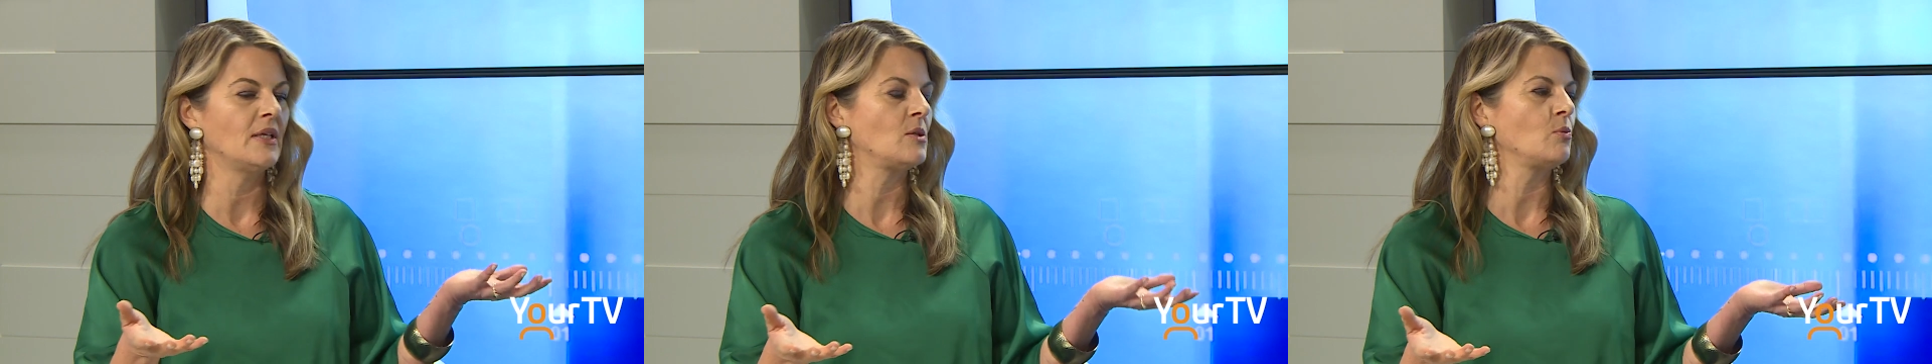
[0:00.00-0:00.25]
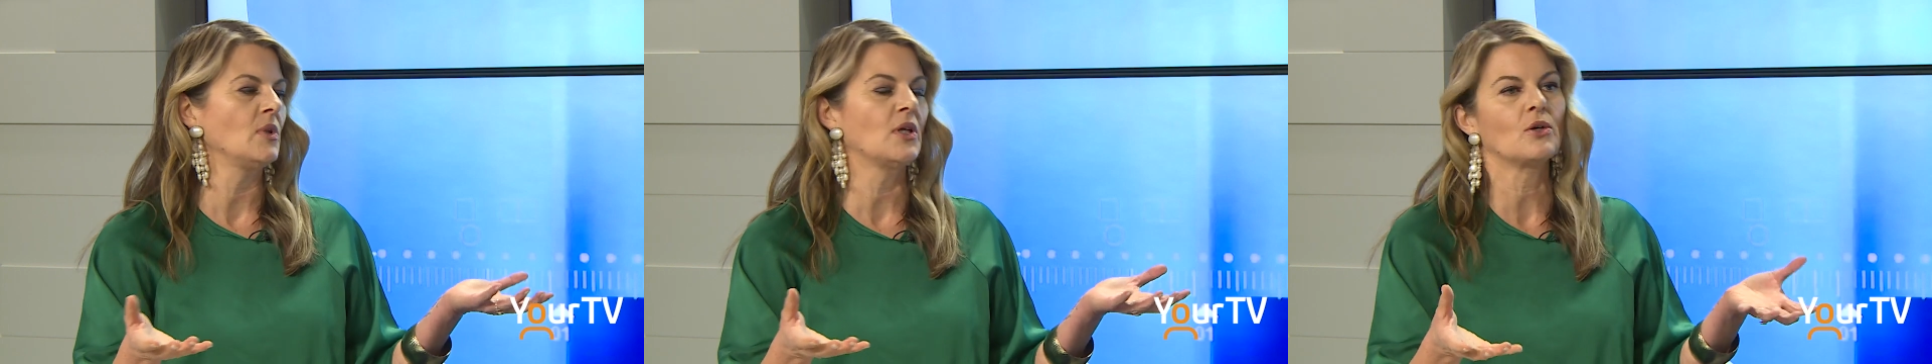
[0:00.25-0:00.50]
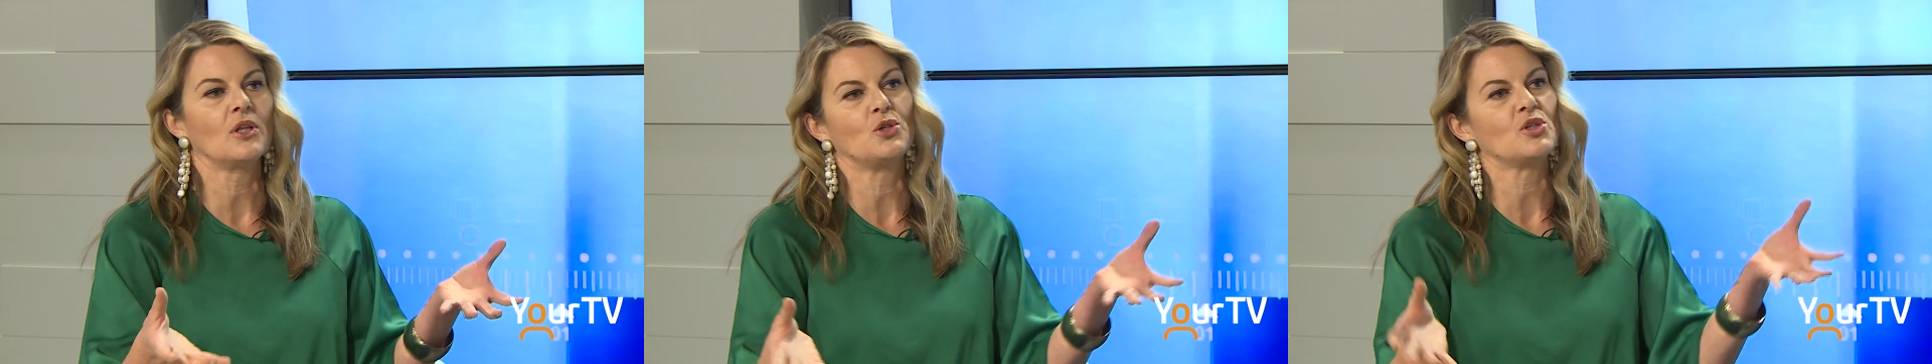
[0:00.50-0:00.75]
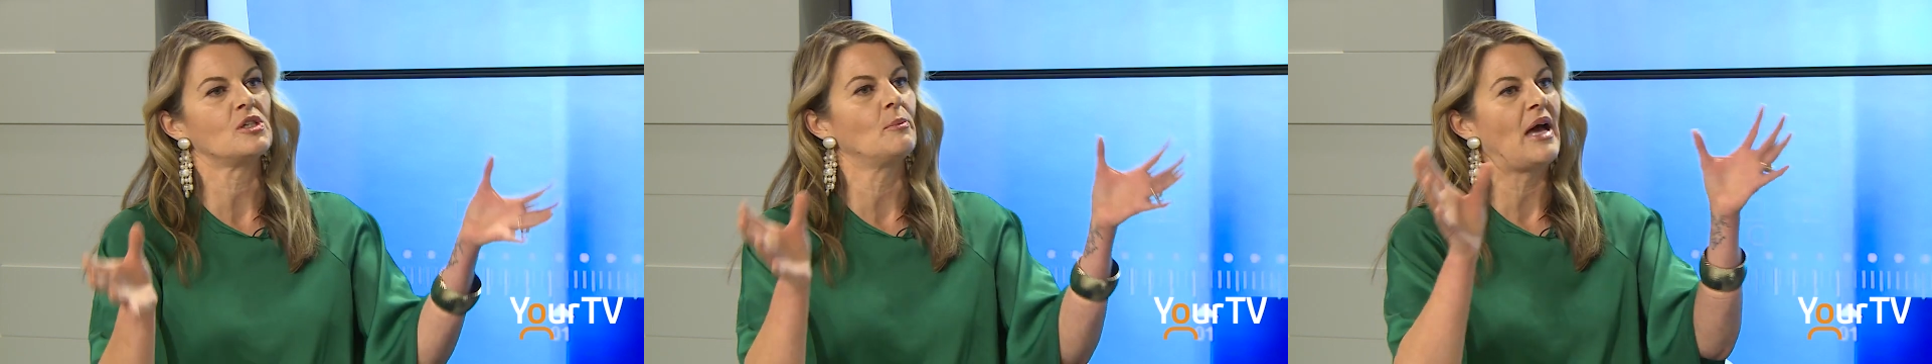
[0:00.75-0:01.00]
it's literally
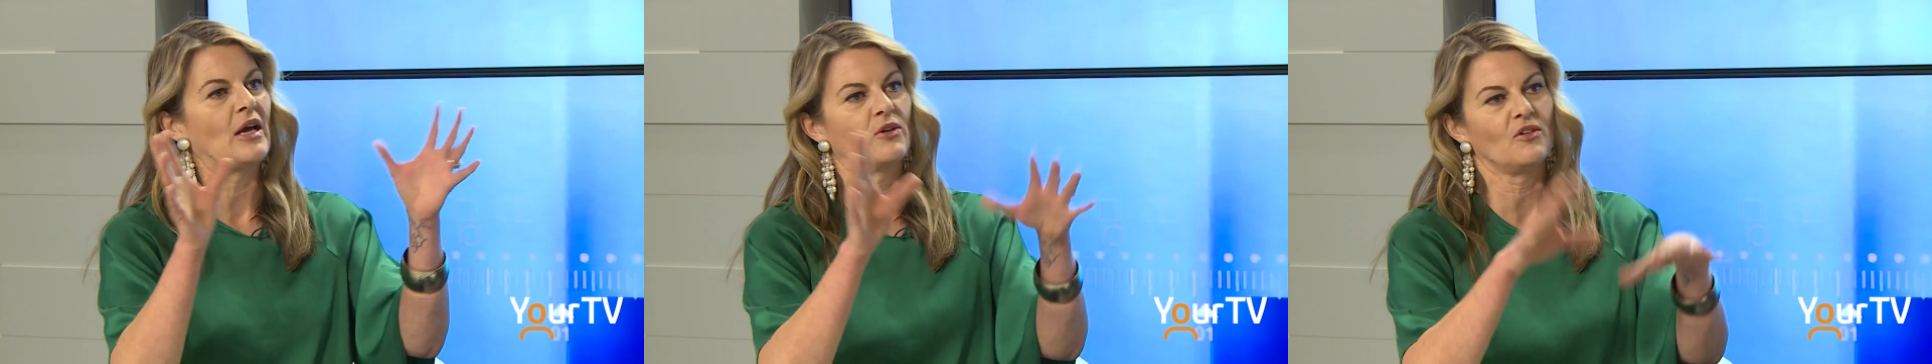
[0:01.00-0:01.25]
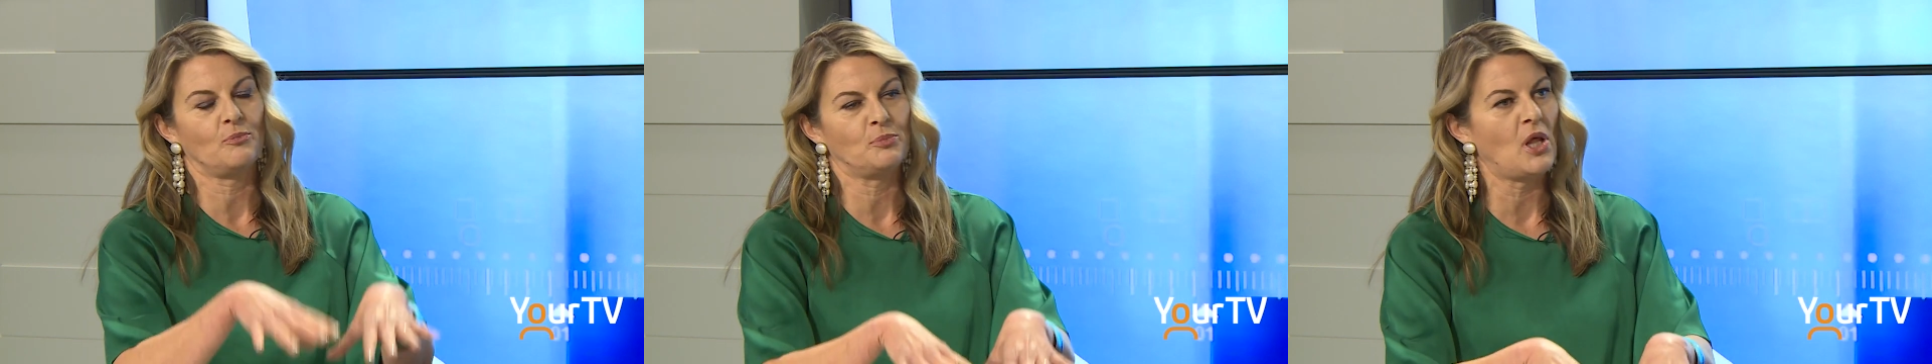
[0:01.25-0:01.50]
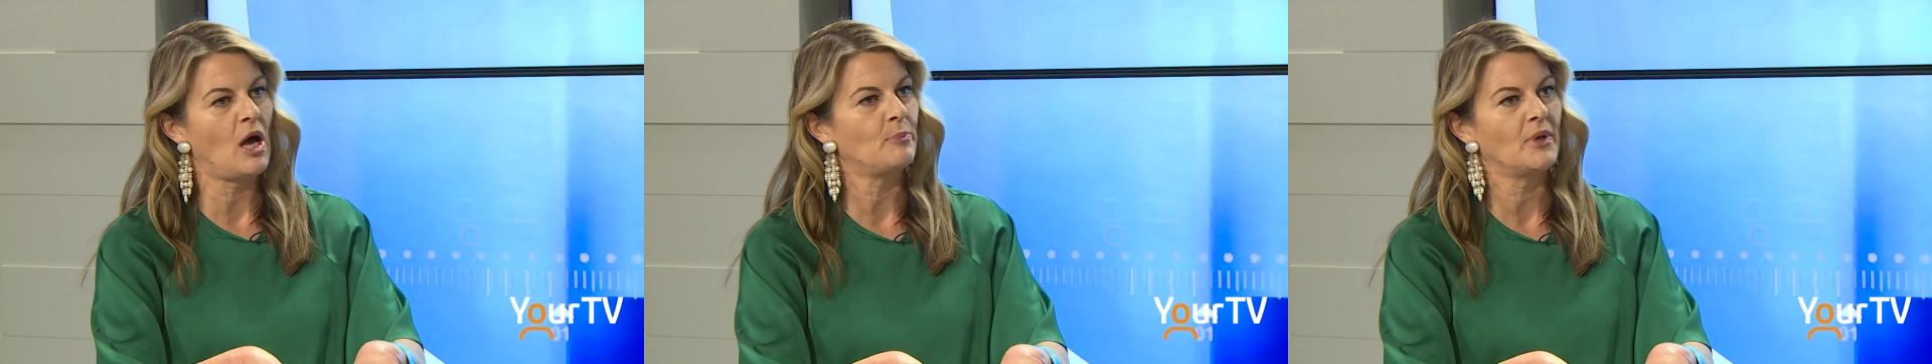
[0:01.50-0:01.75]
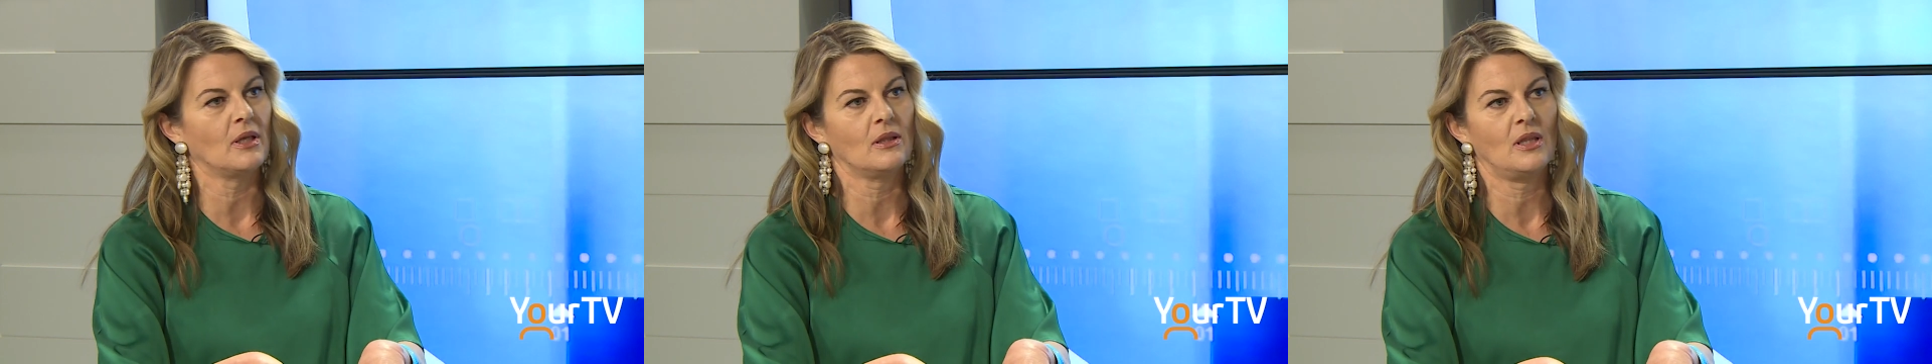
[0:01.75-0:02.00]
just a matter of
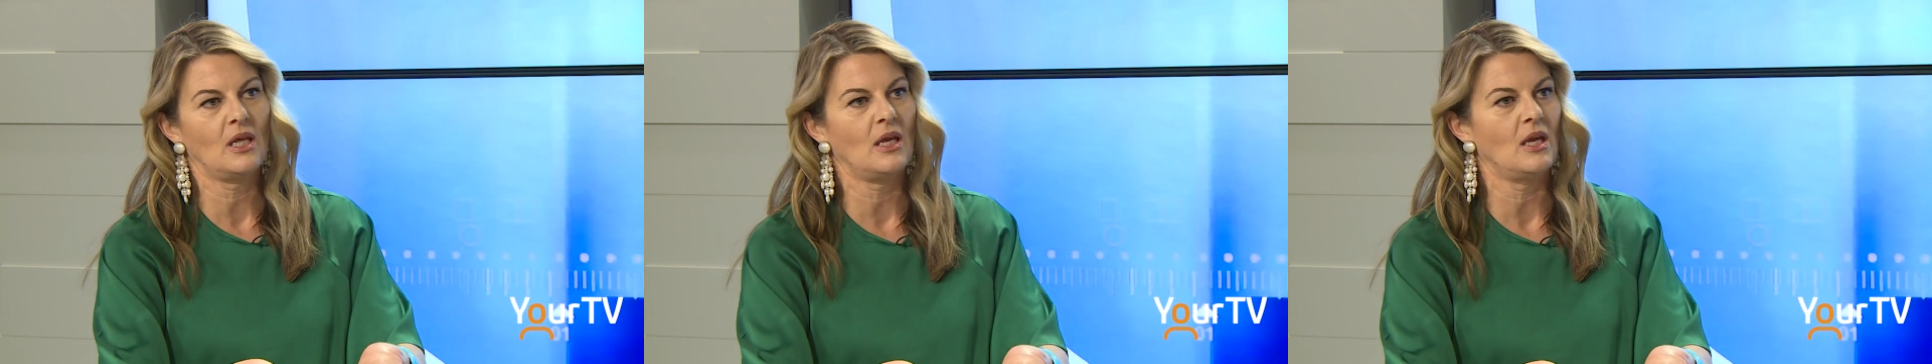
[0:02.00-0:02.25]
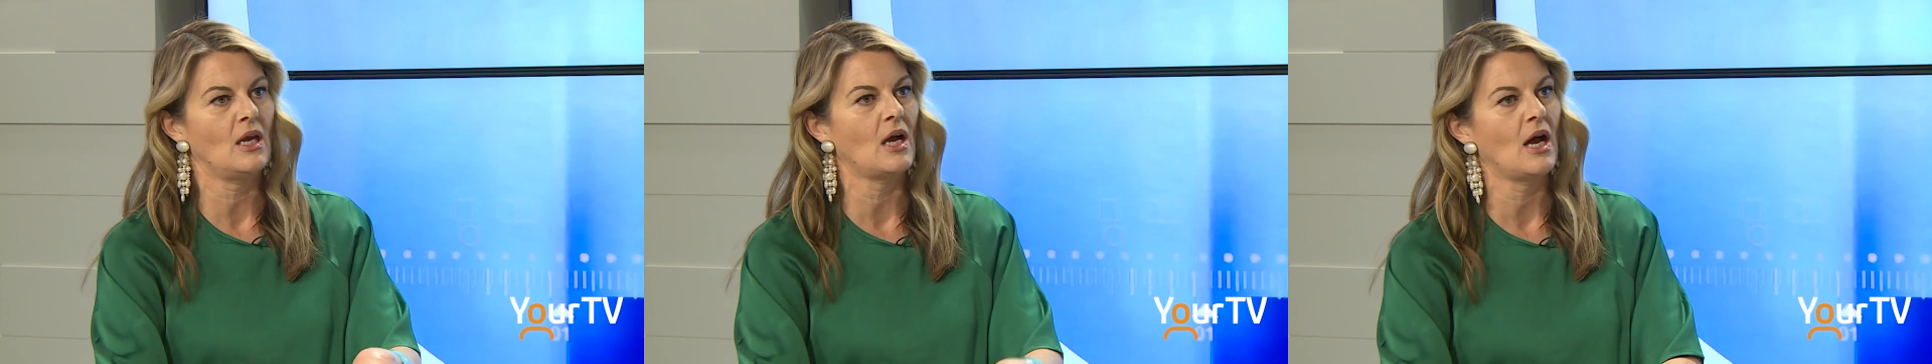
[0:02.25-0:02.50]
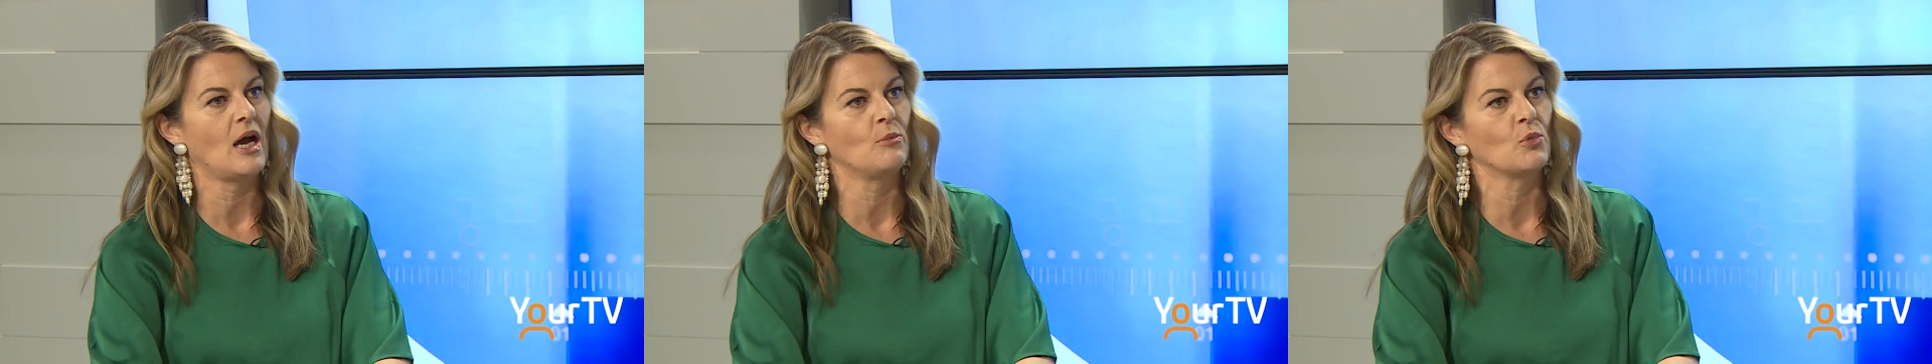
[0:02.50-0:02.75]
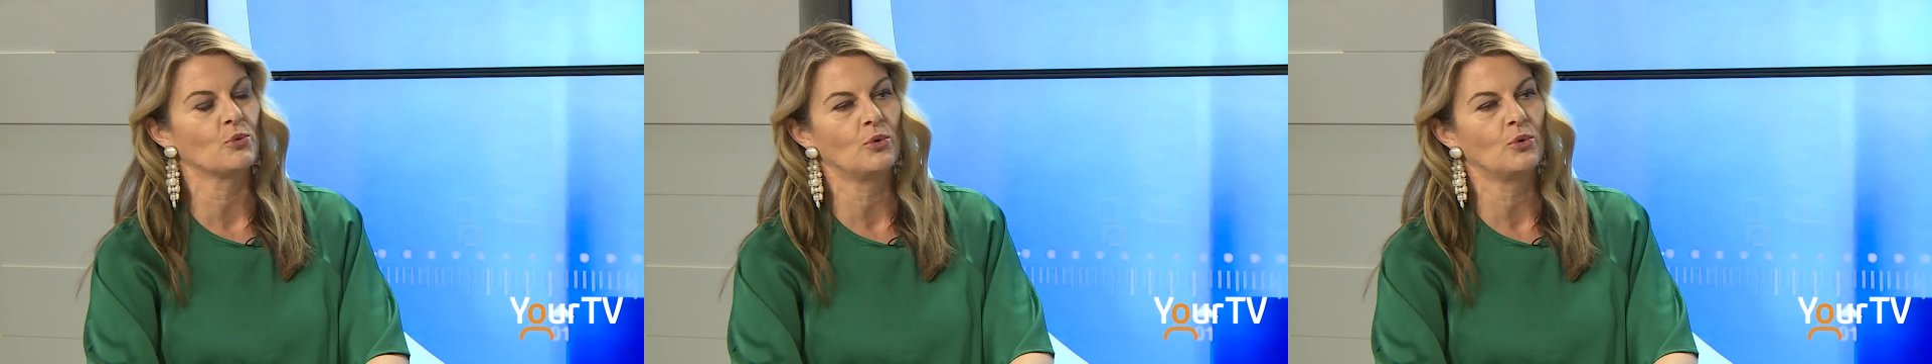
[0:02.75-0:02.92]
plopping the um,